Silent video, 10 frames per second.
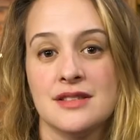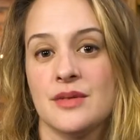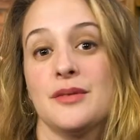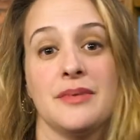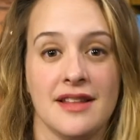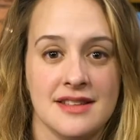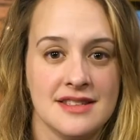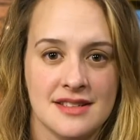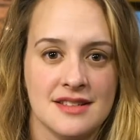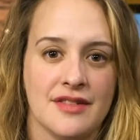So the
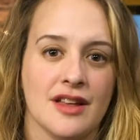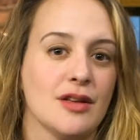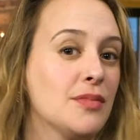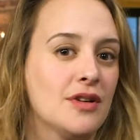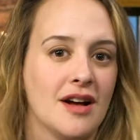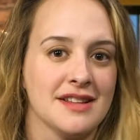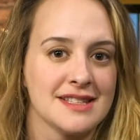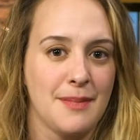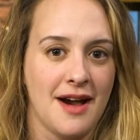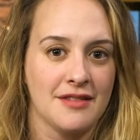playlist is available
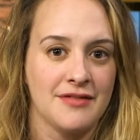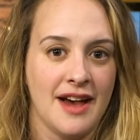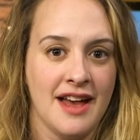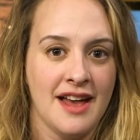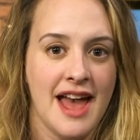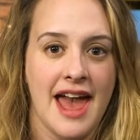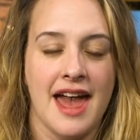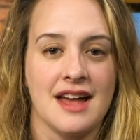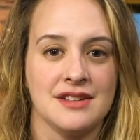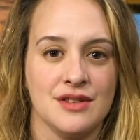on Spotify,
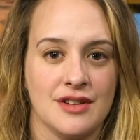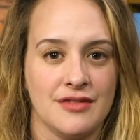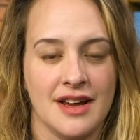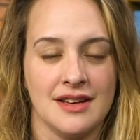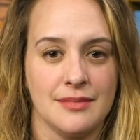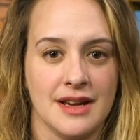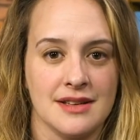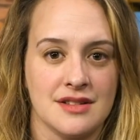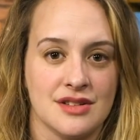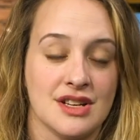and you can find it
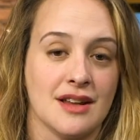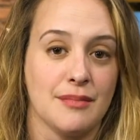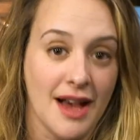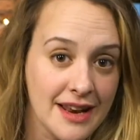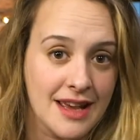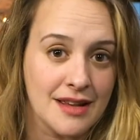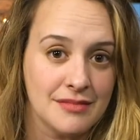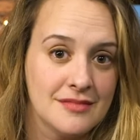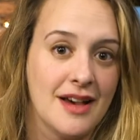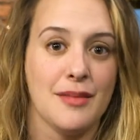by searching my
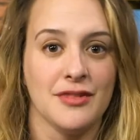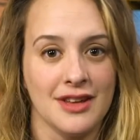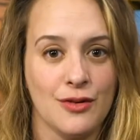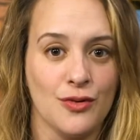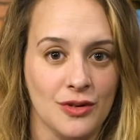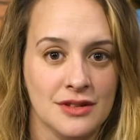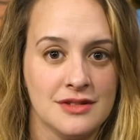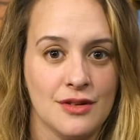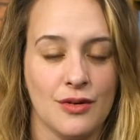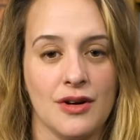name, Emily
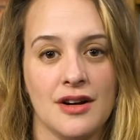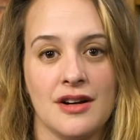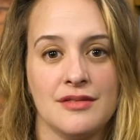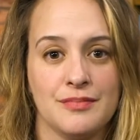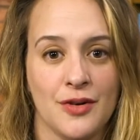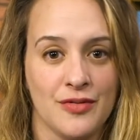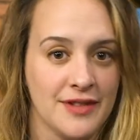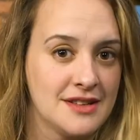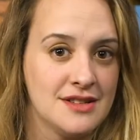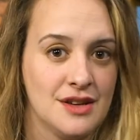Gould, or
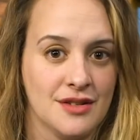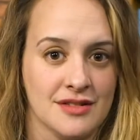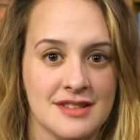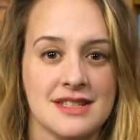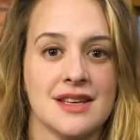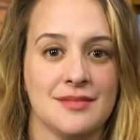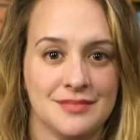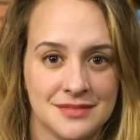Perfect Tunes.